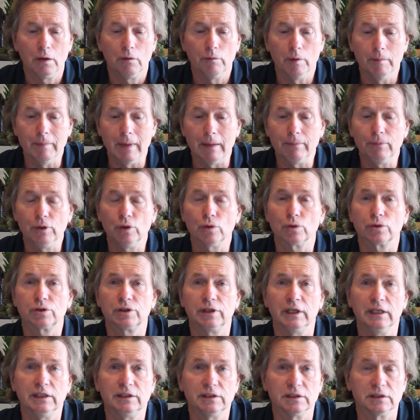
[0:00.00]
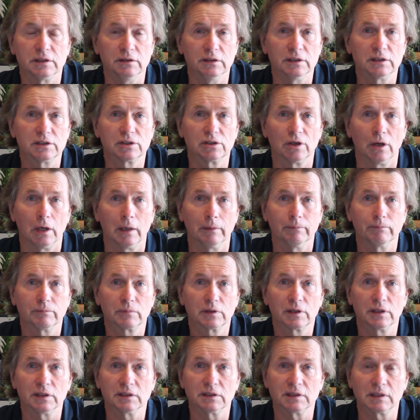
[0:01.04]
Remember your teachers in this time
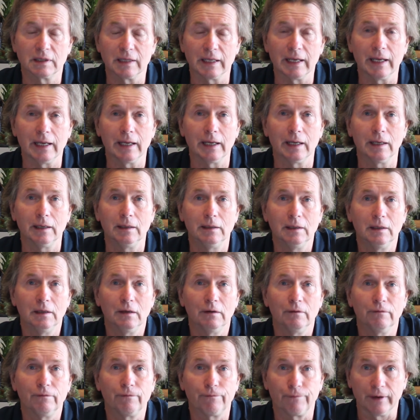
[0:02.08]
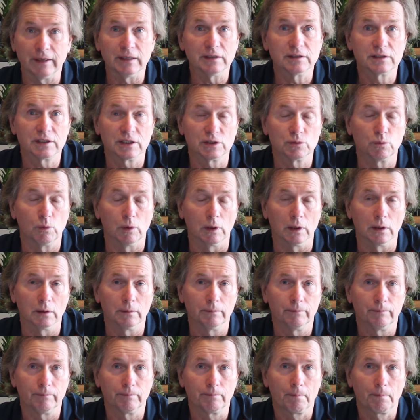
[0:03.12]
because they're friends as well.